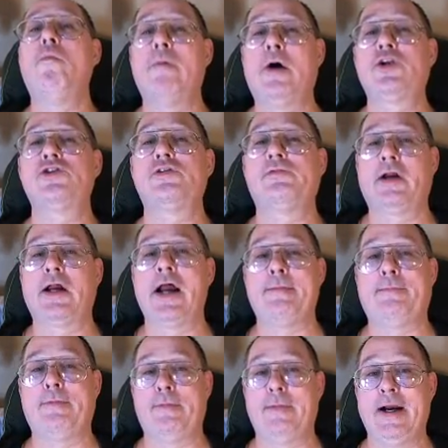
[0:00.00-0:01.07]
much of a
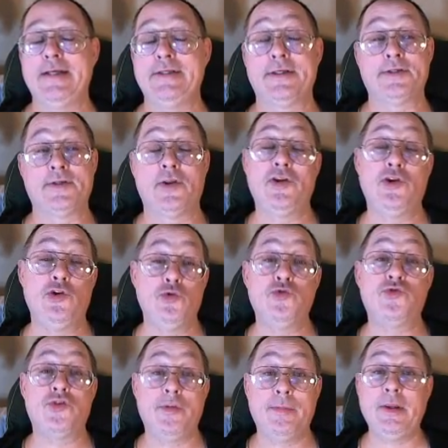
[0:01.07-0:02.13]
compromise as it
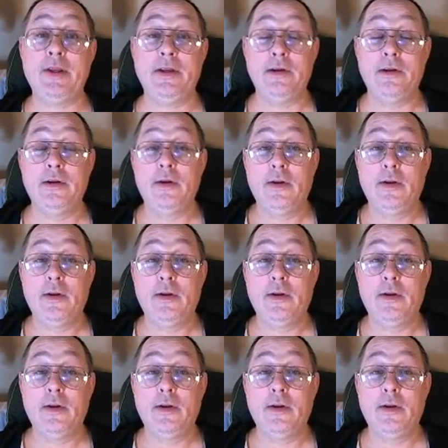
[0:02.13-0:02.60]
used to be.